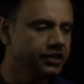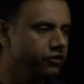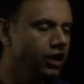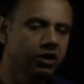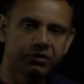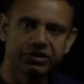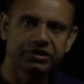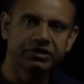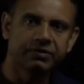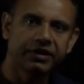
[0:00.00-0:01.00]
so how much
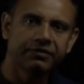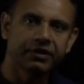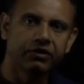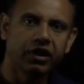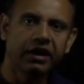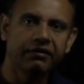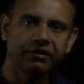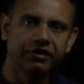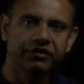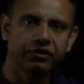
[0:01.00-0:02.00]
displacement you have
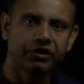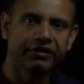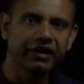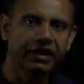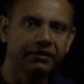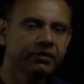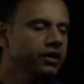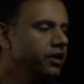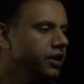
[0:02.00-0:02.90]
in certain time.